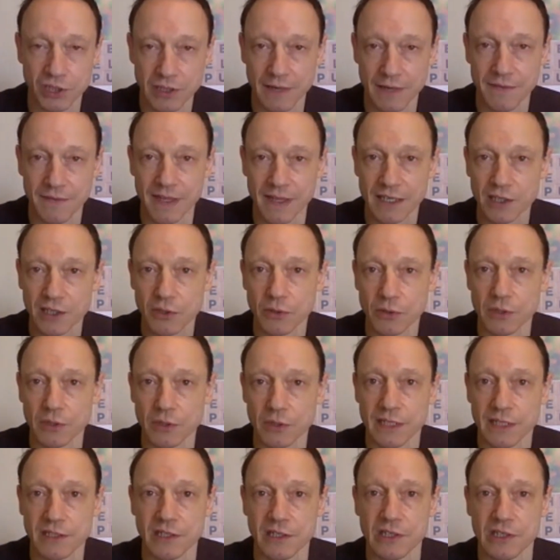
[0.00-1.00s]
And then you
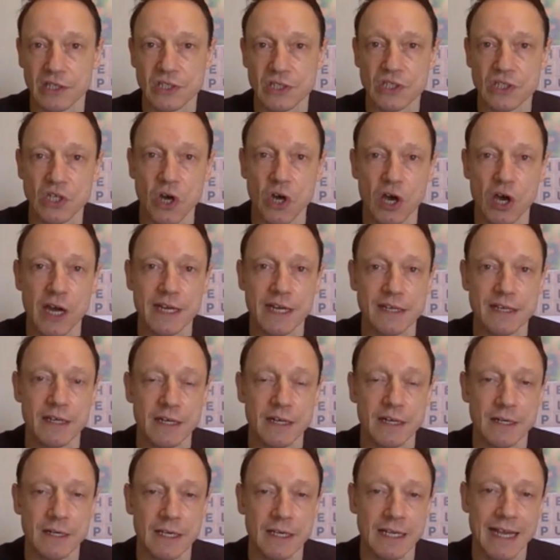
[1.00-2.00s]
need to decide,
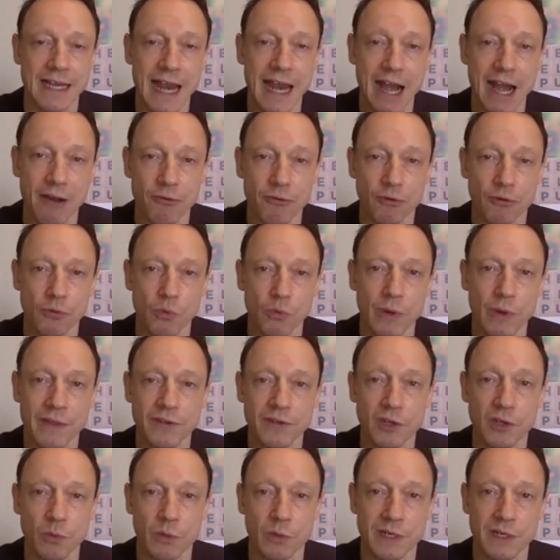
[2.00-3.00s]
Carol, whether
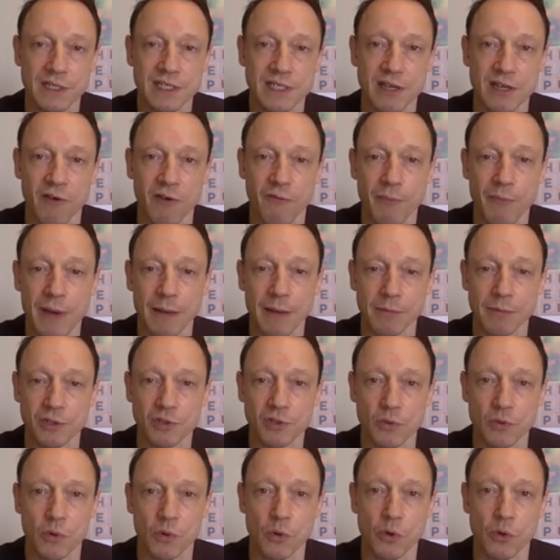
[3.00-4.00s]
you want to self-publish
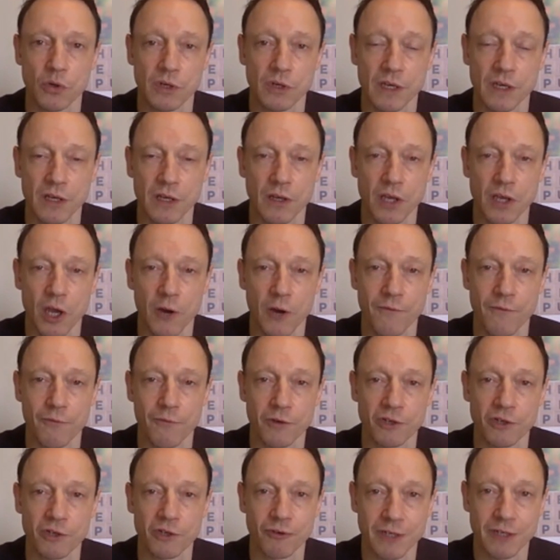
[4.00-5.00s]
or go for
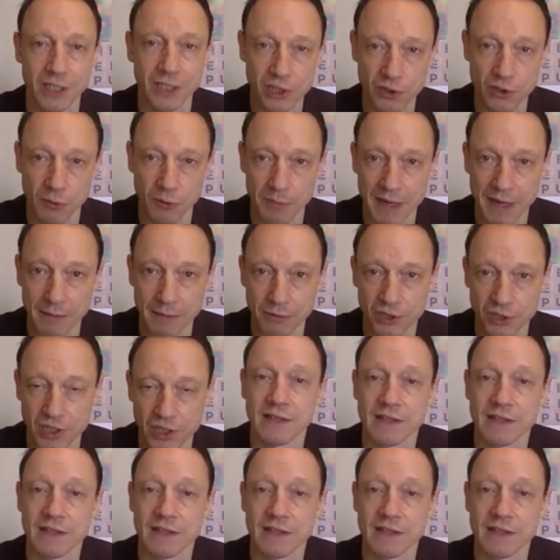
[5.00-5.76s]
a traditional publisher.